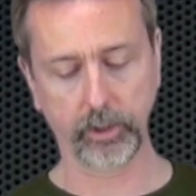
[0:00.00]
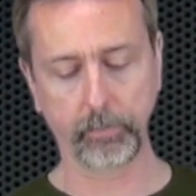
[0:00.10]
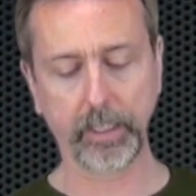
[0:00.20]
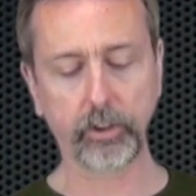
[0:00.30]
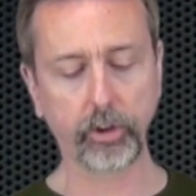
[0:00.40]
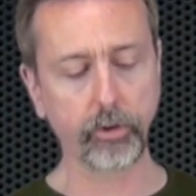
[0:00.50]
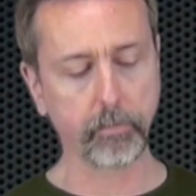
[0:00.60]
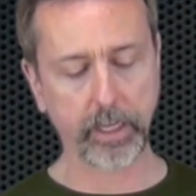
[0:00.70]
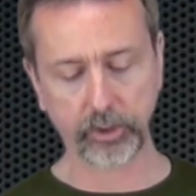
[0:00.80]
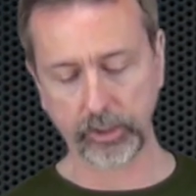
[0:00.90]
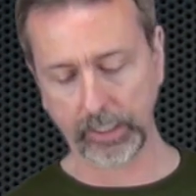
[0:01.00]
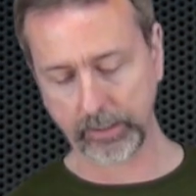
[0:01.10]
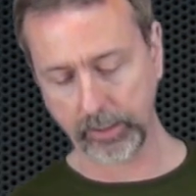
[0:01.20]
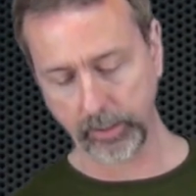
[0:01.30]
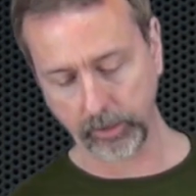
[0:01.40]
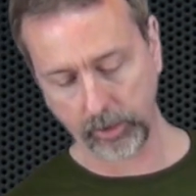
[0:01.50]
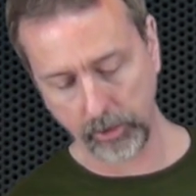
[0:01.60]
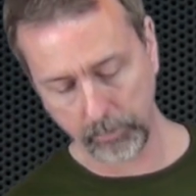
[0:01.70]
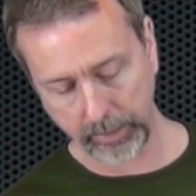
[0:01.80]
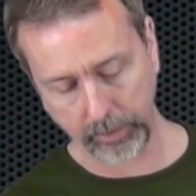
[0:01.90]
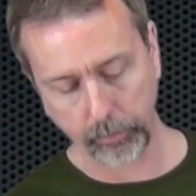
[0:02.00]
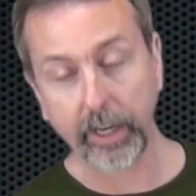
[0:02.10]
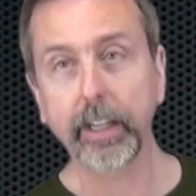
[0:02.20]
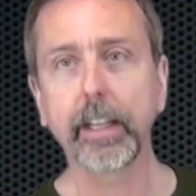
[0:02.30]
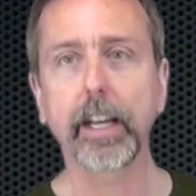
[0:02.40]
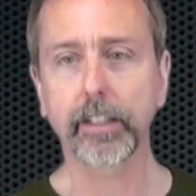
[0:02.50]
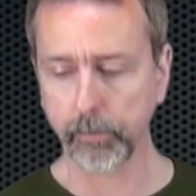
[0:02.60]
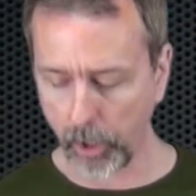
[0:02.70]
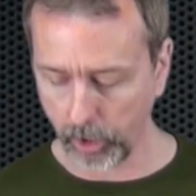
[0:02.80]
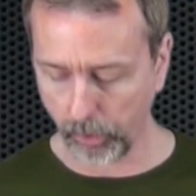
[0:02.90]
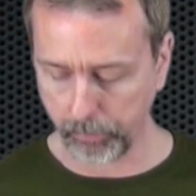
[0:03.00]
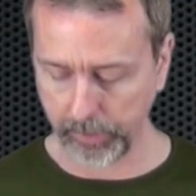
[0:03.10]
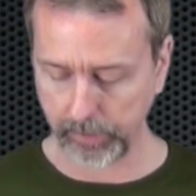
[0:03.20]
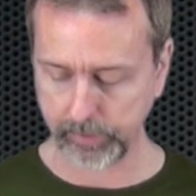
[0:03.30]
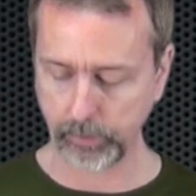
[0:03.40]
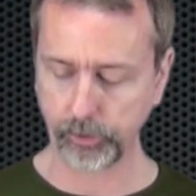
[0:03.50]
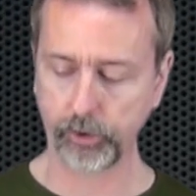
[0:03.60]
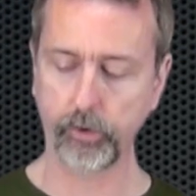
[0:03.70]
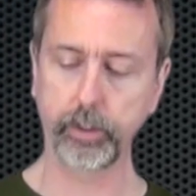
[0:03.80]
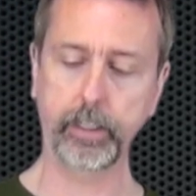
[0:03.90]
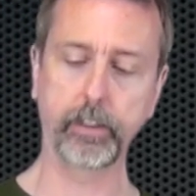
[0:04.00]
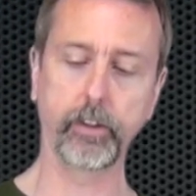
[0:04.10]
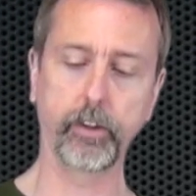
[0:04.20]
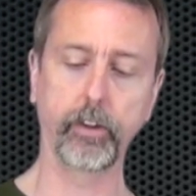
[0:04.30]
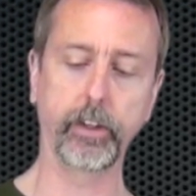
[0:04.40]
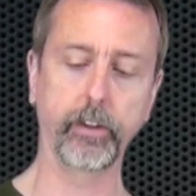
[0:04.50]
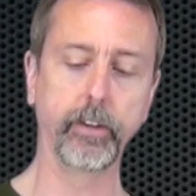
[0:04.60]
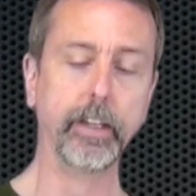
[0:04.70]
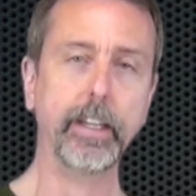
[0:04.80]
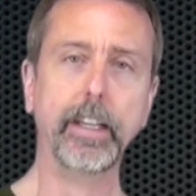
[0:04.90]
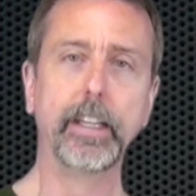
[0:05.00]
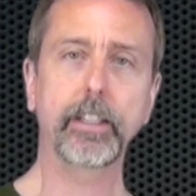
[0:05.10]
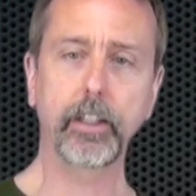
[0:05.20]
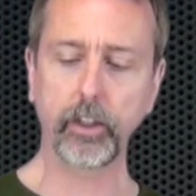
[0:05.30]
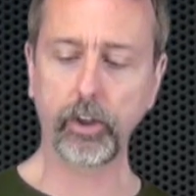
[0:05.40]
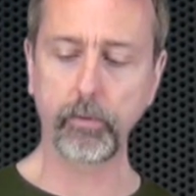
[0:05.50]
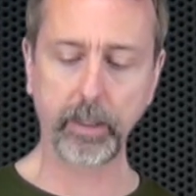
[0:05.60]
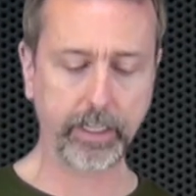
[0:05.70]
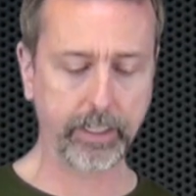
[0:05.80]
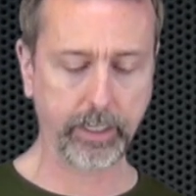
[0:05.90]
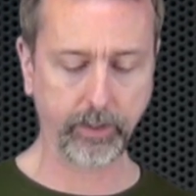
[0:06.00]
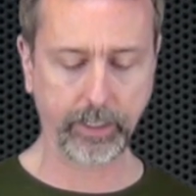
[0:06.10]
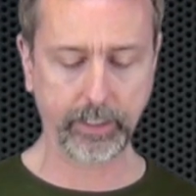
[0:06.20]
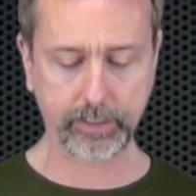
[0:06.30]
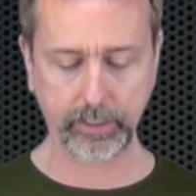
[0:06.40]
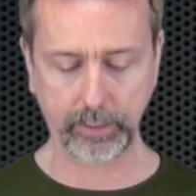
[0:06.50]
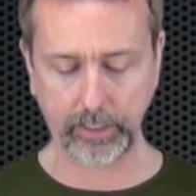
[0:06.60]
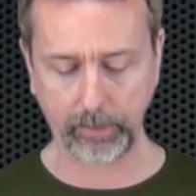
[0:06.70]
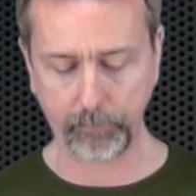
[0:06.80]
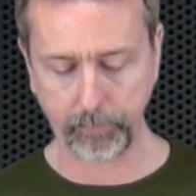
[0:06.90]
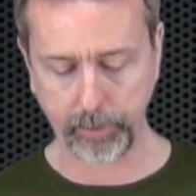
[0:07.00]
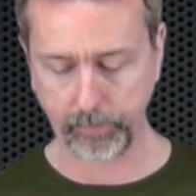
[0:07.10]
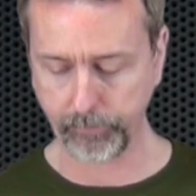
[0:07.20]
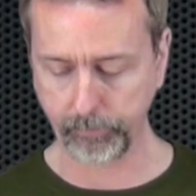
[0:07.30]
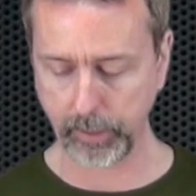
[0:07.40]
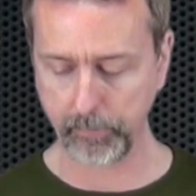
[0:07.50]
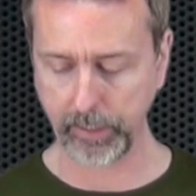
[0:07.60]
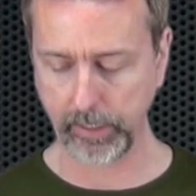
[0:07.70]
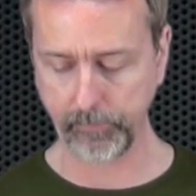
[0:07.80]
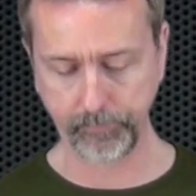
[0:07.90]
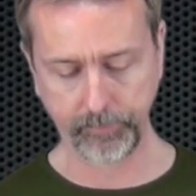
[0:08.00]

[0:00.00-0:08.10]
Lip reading: If it's too much, it's going to accumulate right in that small opening as I was showing here earlier. It's going to accumulate in there, and it's going to keep the pulp from coming out.